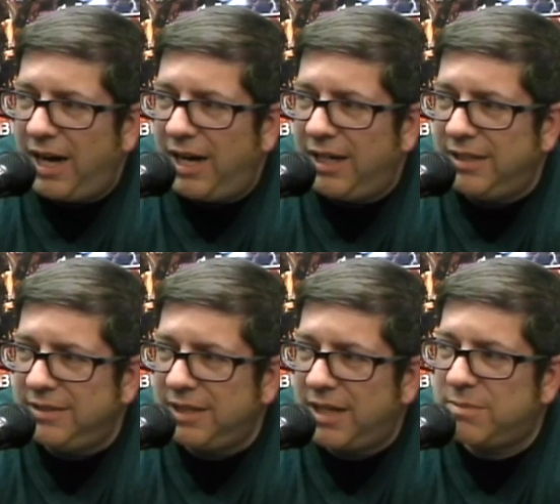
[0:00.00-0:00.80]

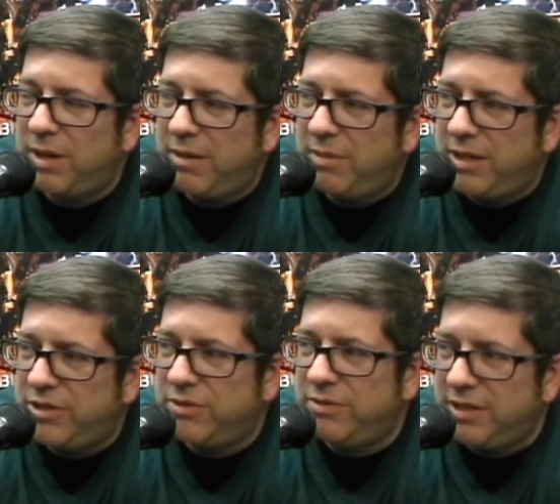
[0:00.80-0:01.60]
Yes, my
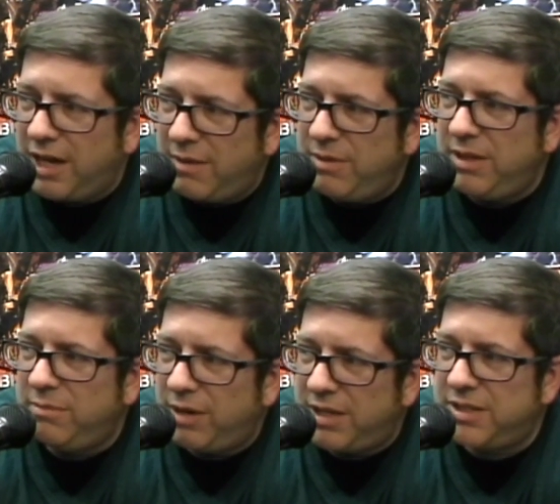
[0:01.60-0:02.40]
children gave
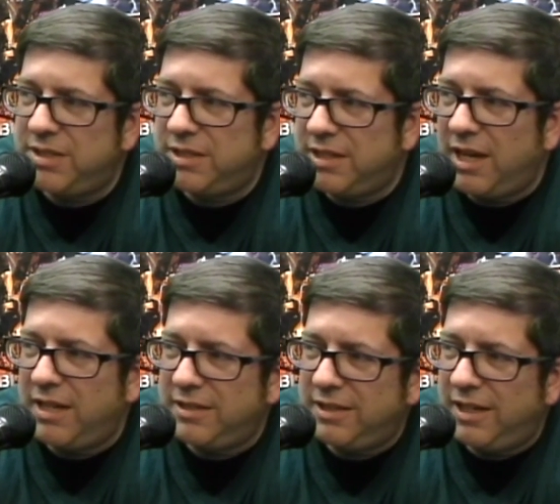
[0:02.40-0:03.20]
me presents,
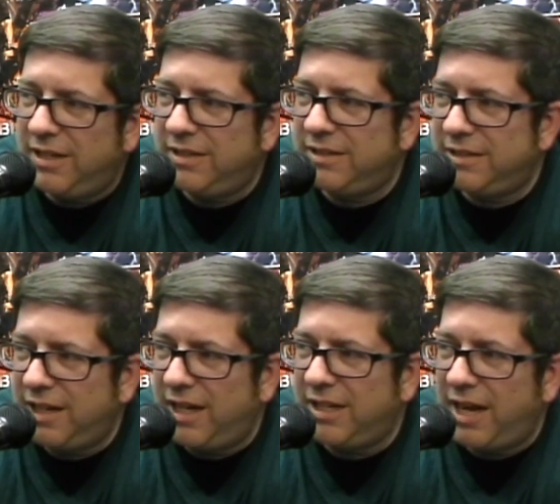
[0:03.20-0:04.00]
and
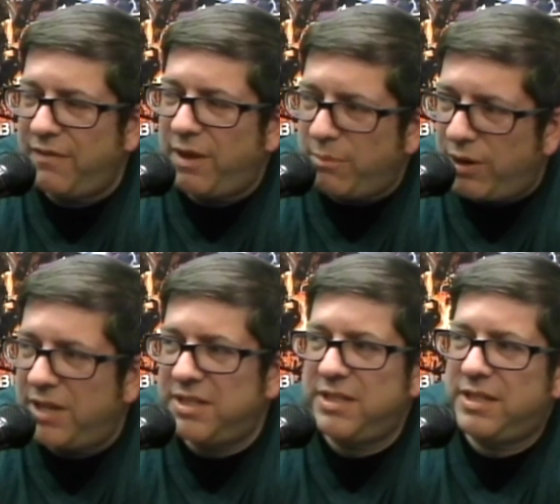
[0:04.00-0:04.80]
I gave them
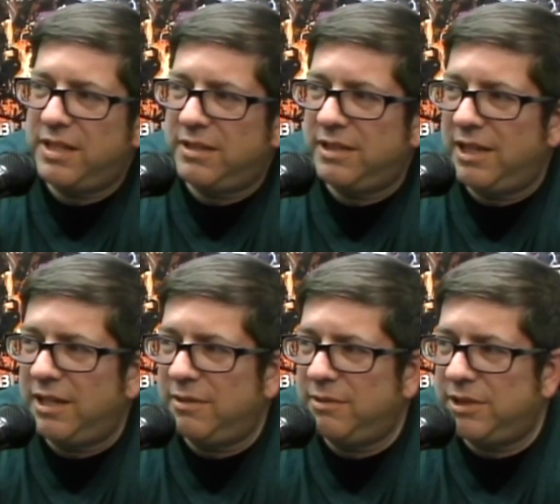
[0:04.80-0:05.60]
presents, and
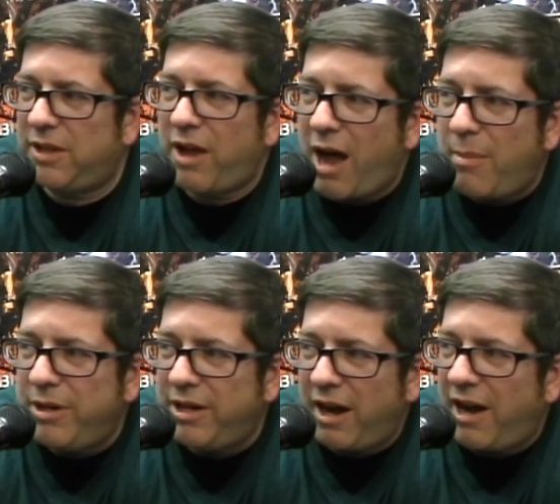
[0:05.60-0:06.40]
we saw The
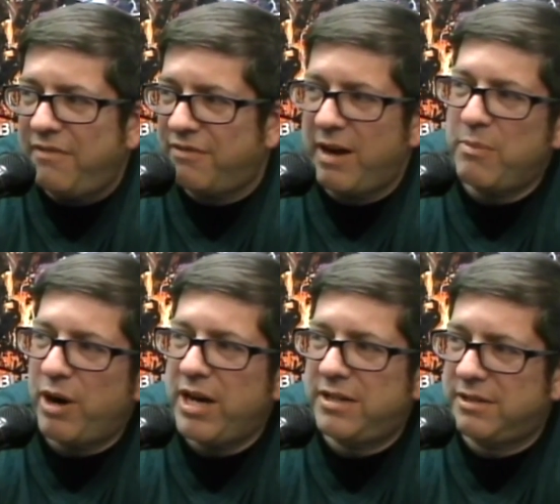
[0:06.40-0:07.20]
Hobbit in high frame rate,